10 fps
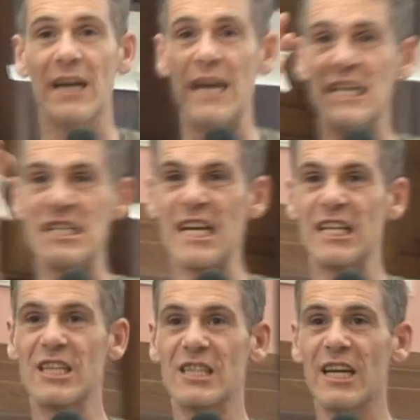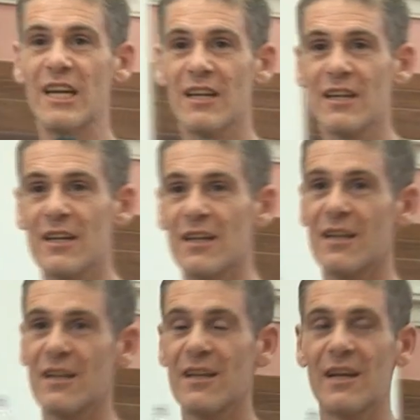in dignity,
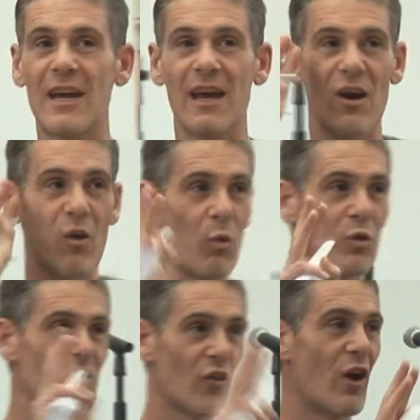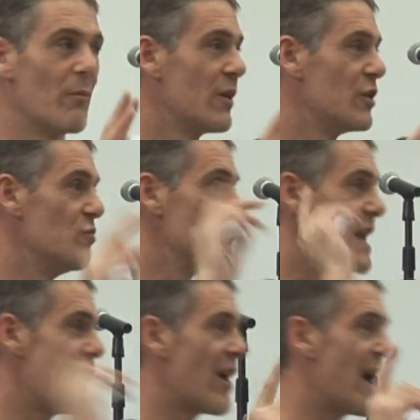all the time. You
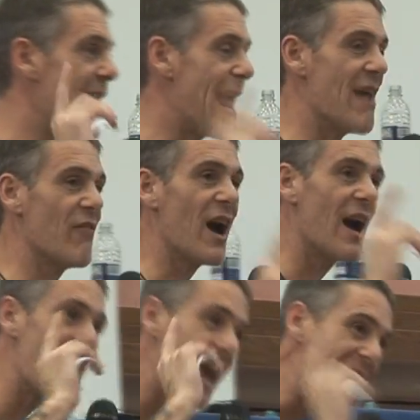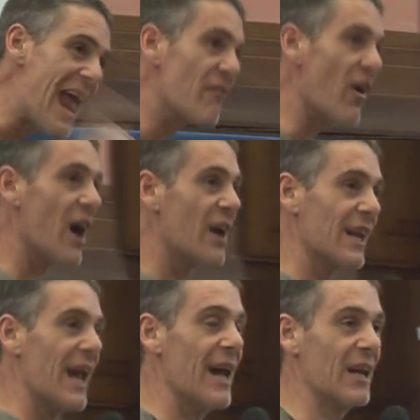never, ever, ever
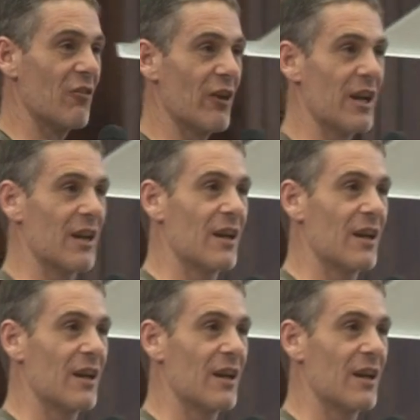get angry.